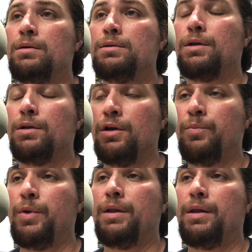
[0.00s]
to
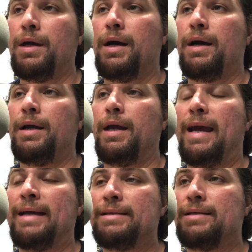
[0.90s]
look me in the eye
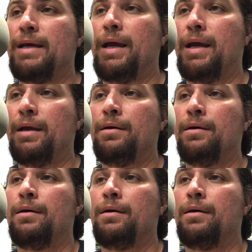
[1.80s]
and say,